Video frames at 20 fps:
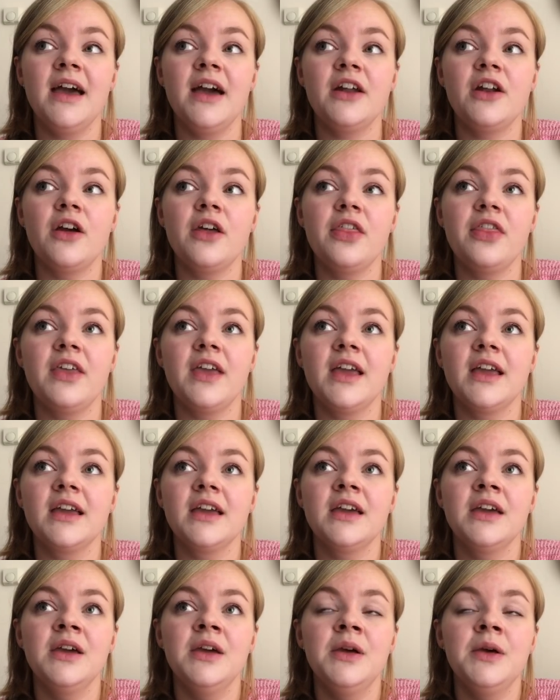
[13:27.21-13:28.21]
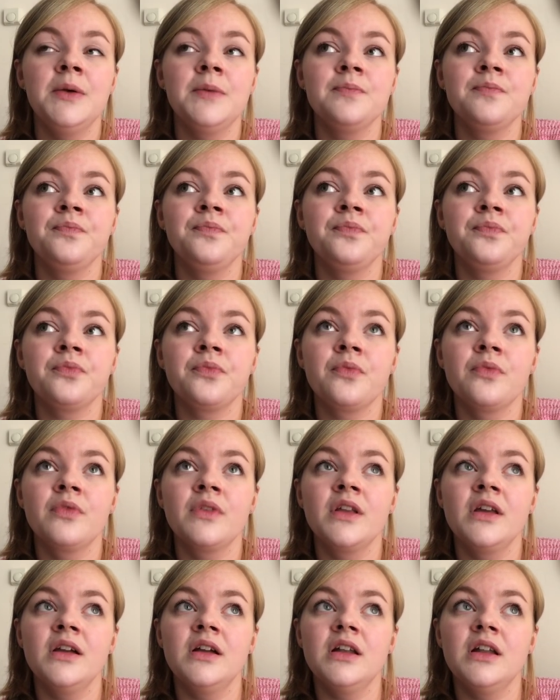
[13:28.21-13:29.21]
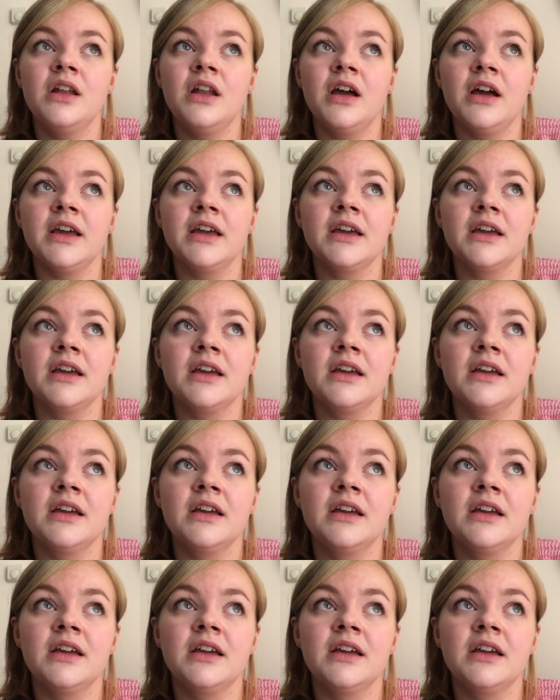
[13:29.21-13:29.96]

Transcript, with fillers: and I think, like,